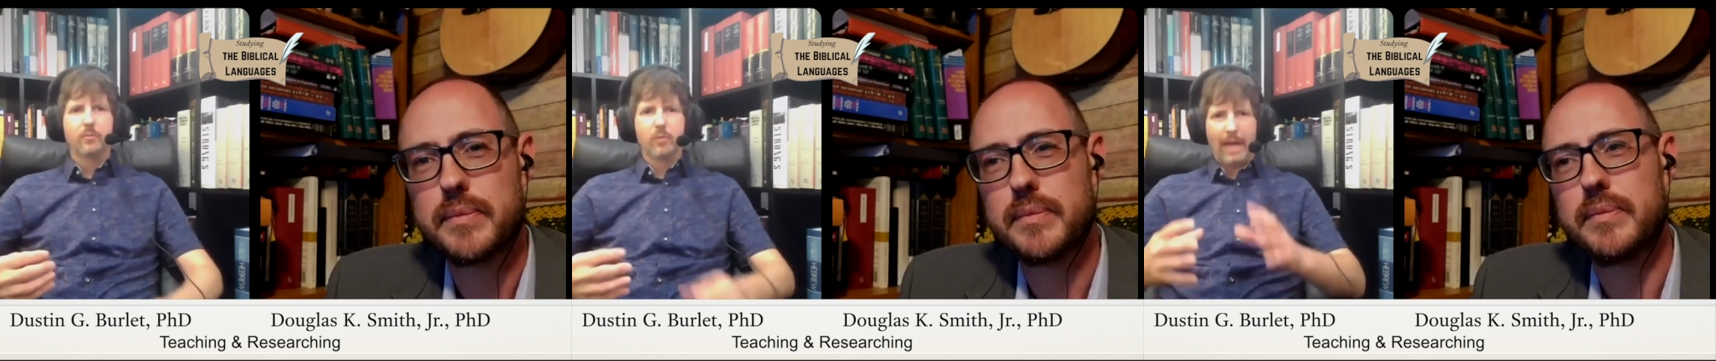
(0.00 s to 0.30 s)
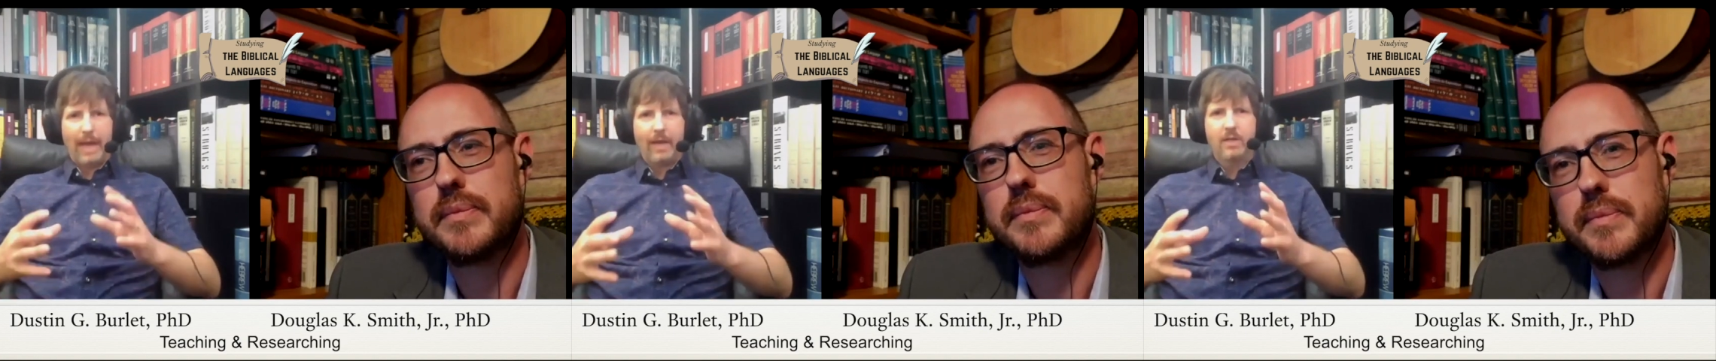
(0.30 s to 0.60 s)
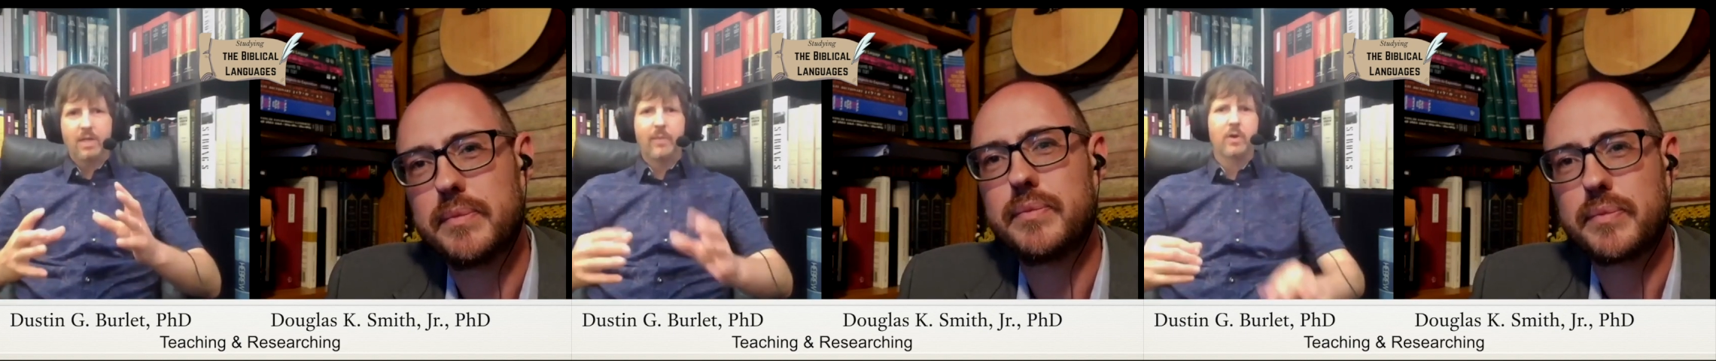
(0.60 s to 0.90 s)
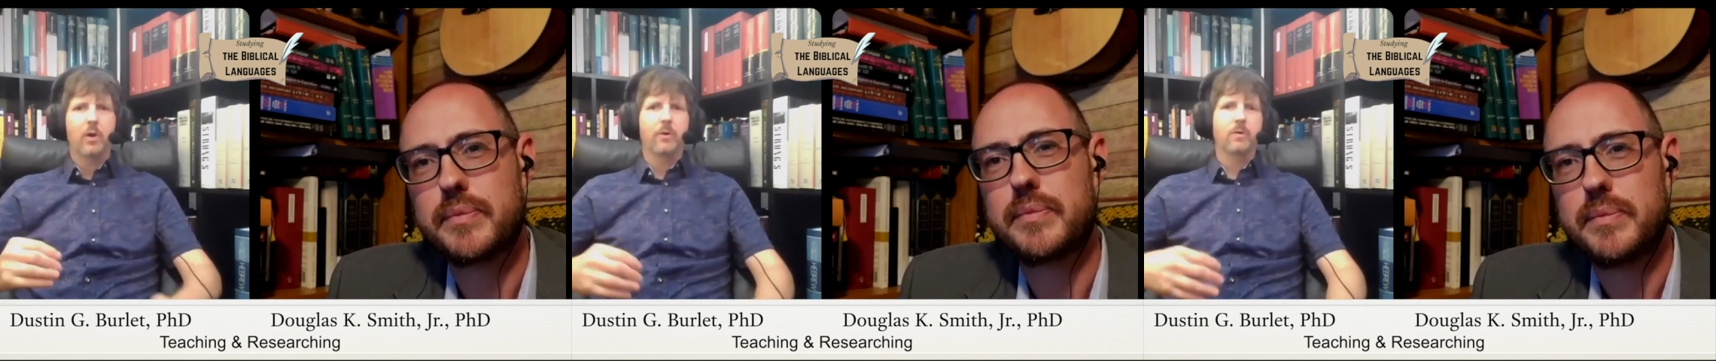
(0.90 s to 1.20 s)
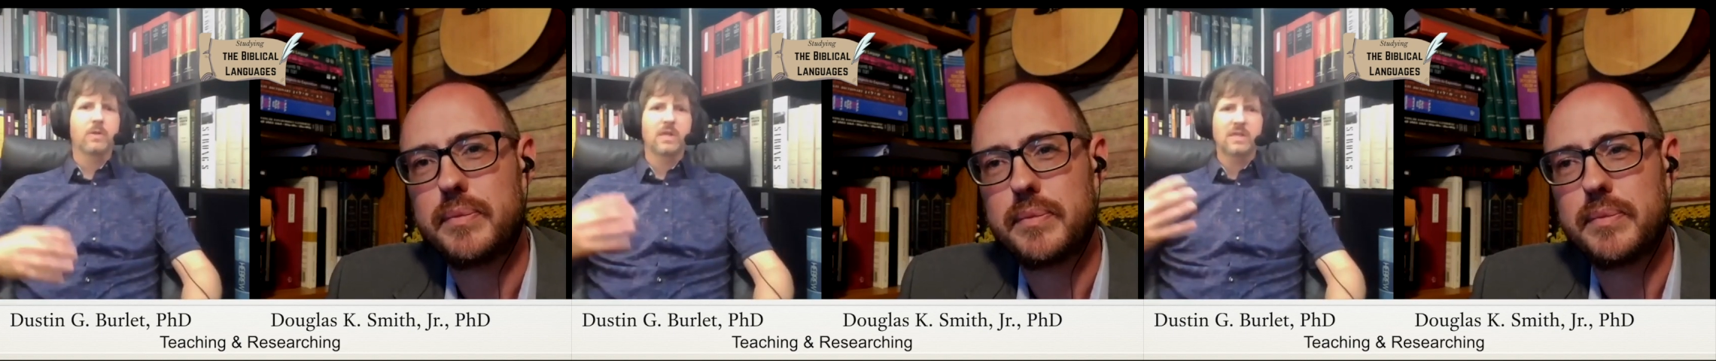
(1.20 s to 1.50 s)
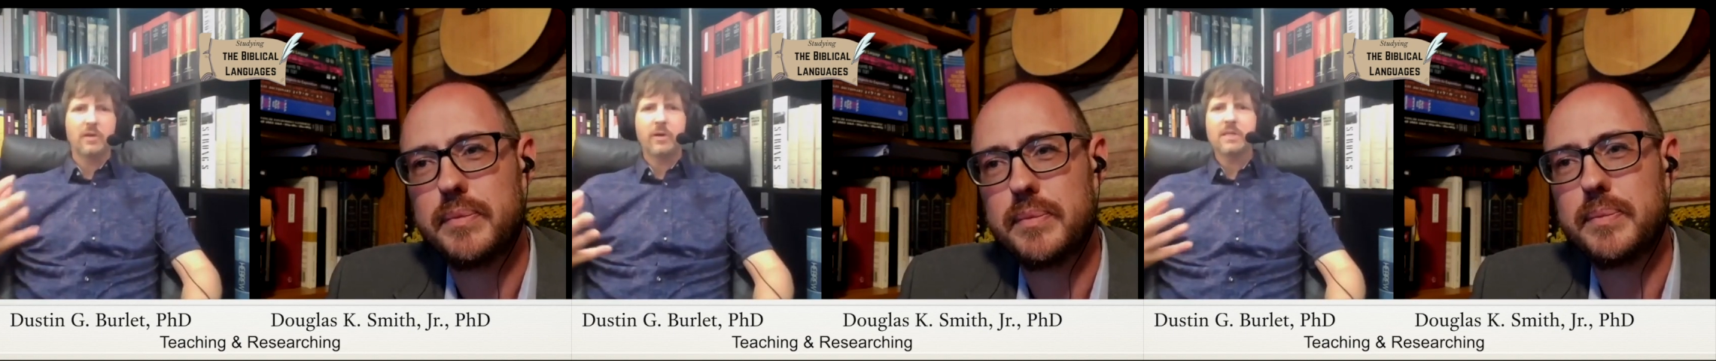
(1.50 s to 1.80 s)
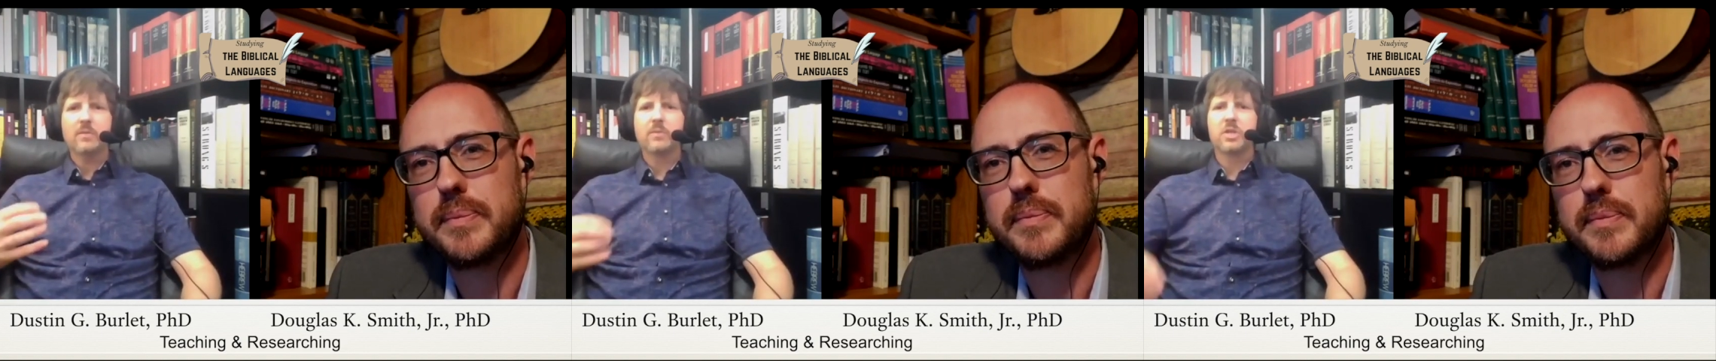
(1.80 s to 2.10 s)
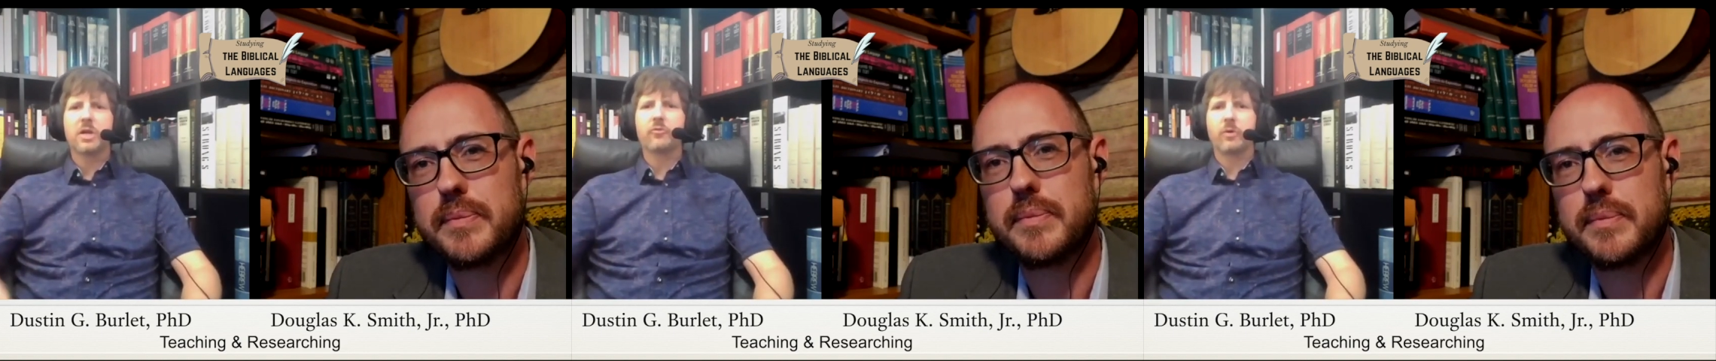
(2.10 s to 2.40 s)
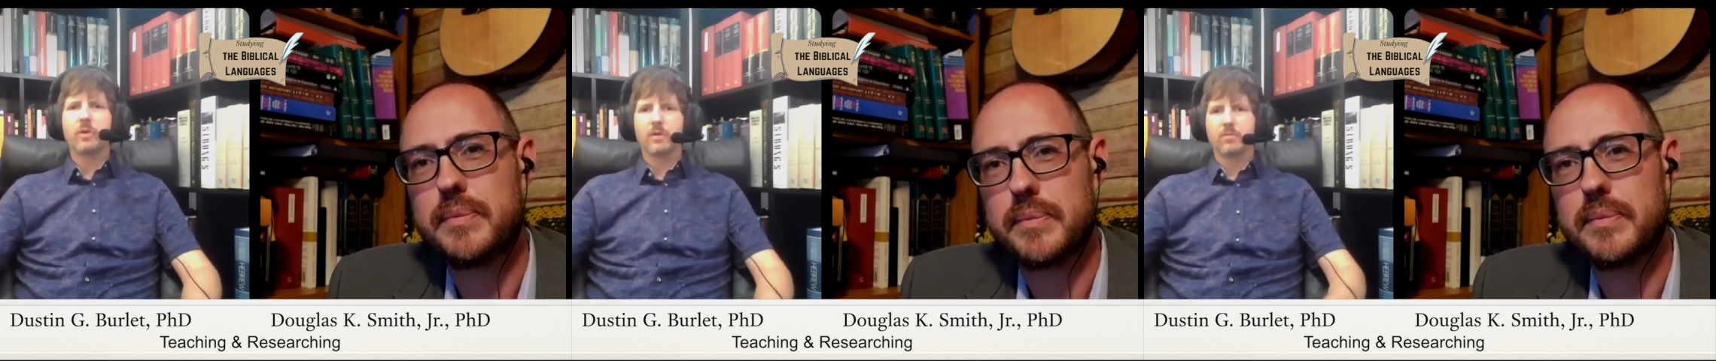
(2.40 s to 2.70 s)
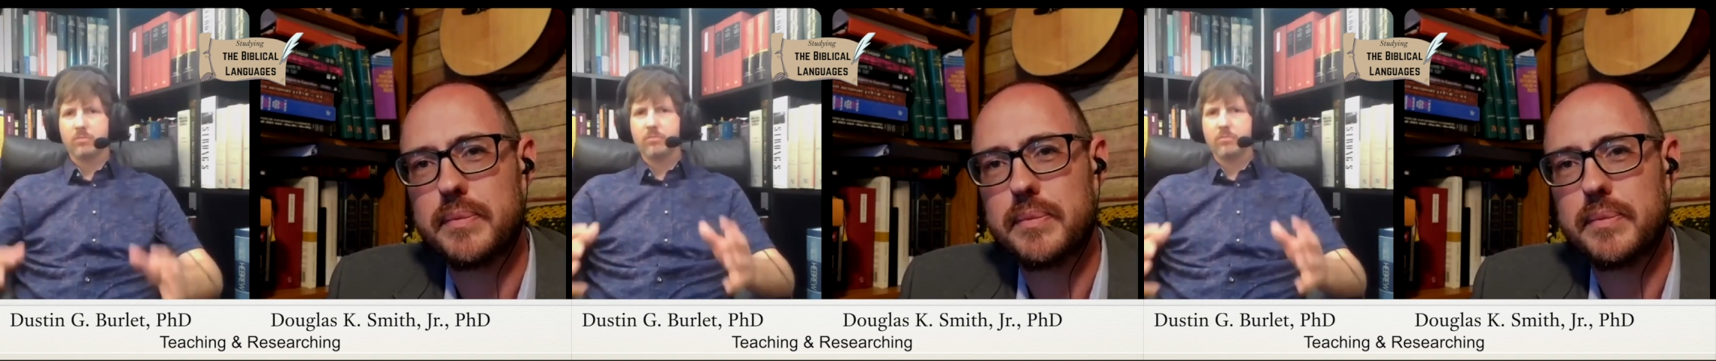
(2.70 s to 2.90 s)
Speaker 1: academic articles, because I write some general